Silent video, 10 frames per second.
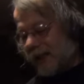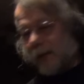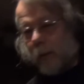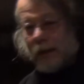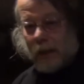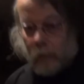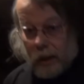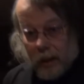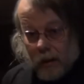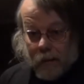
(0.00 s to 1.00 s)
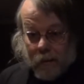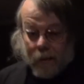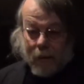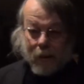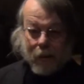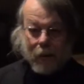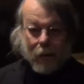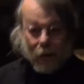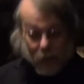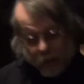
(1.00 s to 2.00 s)
Was it real?
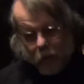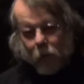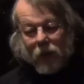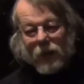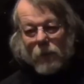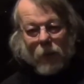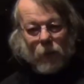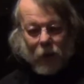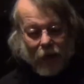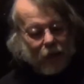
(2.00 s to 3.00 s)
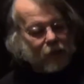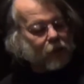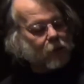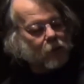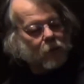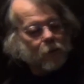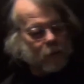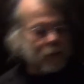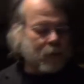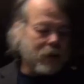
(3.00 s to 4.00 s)
Or was it Memorex?
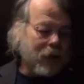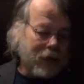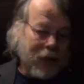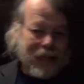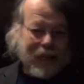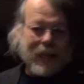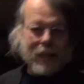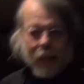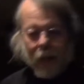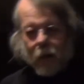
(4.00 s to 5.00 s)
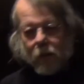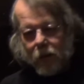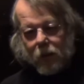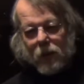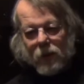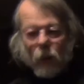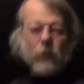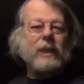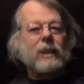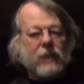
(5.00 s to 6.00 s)
I can't tell.
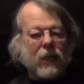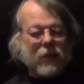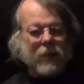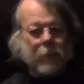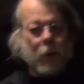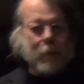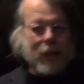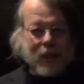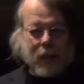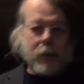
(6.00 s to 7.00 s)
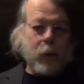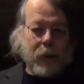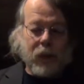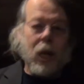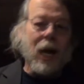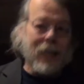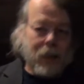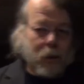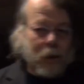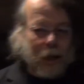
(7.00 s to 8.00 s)
Nobody can tell anymore because there's so much
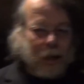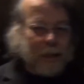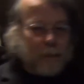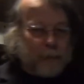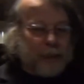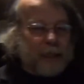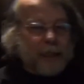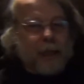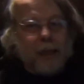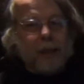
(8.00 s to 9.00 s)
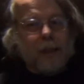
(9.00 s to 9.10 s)
lying going on in the media,